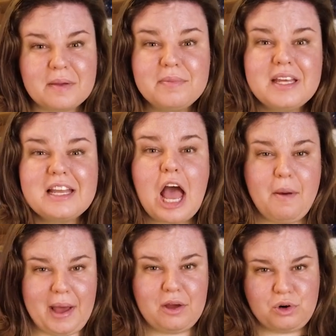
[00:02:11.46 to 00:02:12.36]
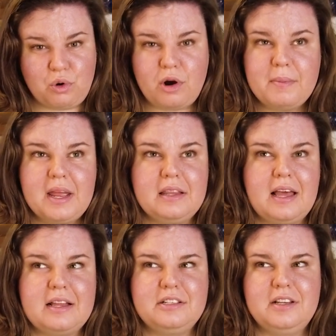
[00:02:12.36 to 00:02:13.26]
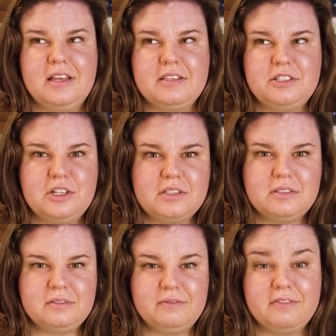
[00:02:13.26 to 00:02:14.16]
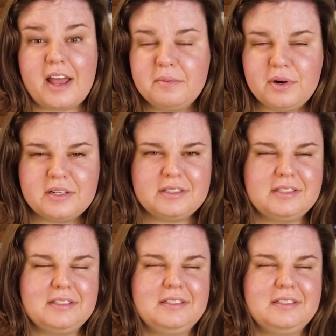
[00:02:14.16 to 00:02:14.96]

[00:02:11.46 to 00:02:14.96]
something about Norman that is just vibrant,